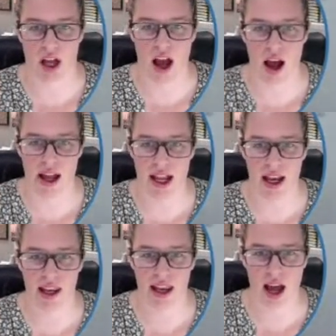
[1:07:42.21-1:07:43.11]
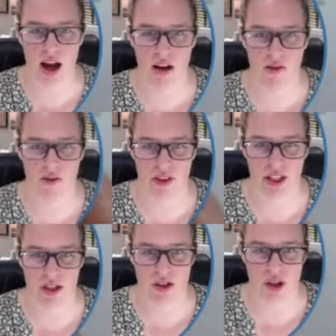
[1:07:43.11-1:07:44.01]
I love
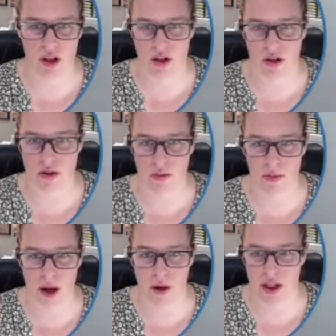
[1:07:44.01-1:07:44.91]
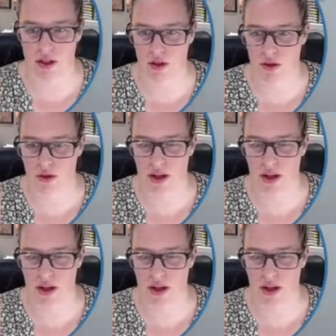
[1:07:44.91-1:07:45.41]
this new pokey tool.